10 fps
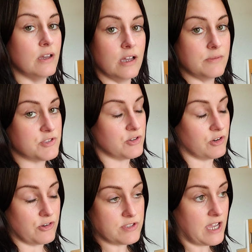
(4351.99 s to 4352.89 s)
I am so
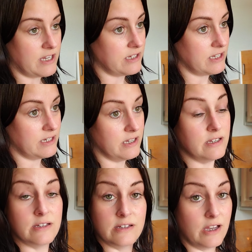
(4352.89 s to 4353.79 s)
gross. I need,
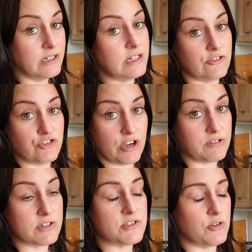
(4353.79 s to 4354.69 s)
I need a
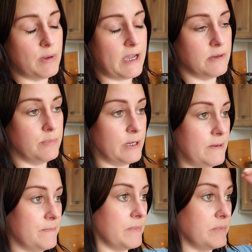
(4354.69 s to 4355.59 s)
shower so bad, but
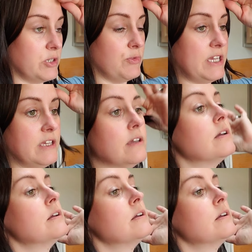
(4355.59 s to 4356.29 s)
I'm gonna wait.